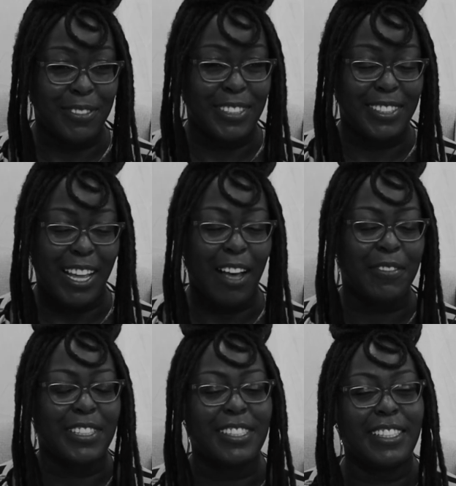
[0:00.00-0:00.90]
was
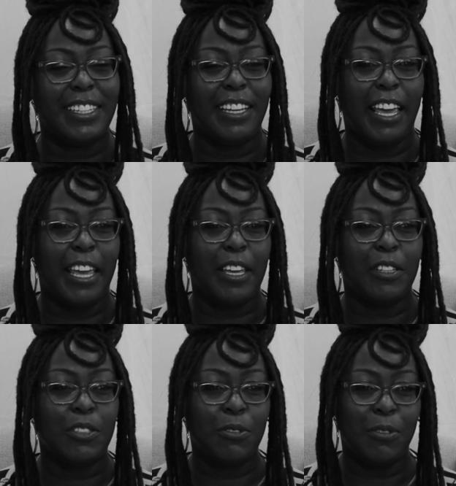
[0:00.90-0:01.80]
obviously a
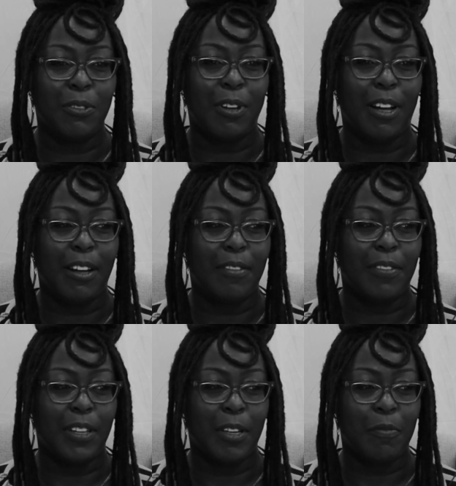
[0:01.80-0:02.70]
tool of
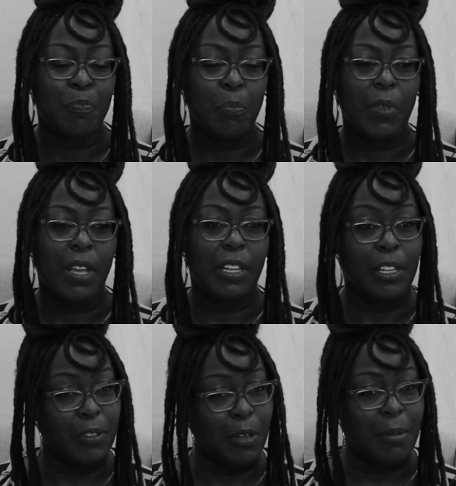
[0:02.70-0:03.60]
the
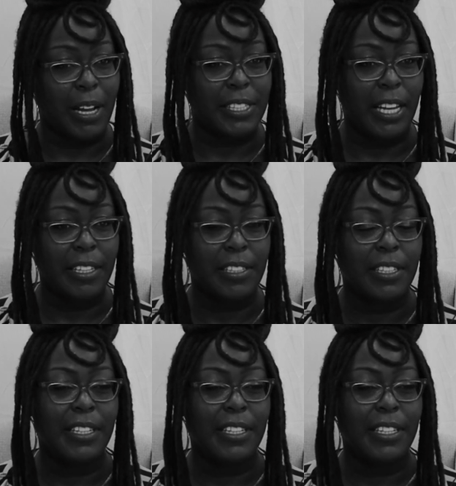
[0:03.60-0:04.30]
colonial project.